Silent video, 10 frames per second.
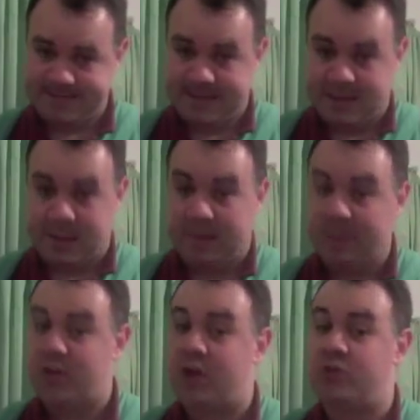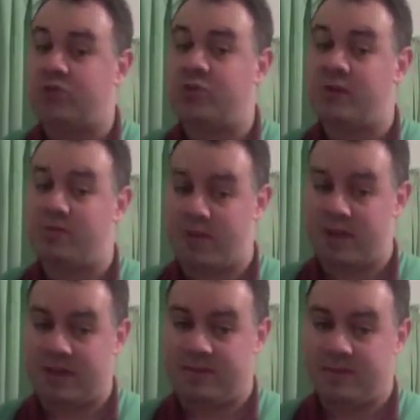and we let the doctors do their thing.
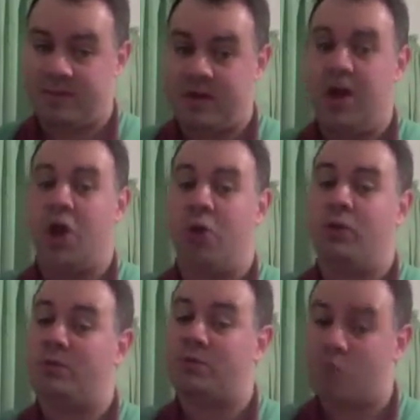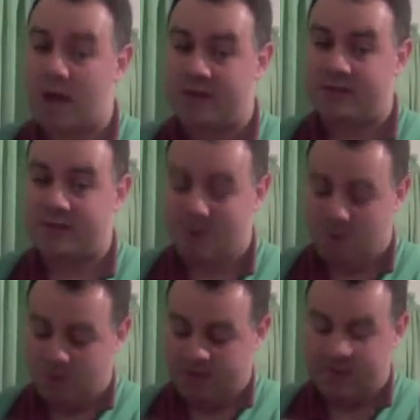Our only request
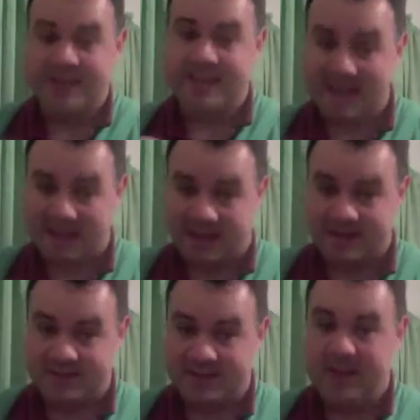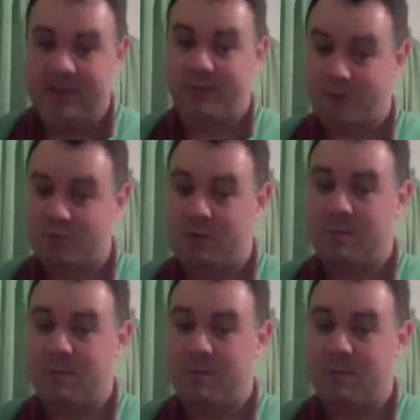was that they tell us if the first baby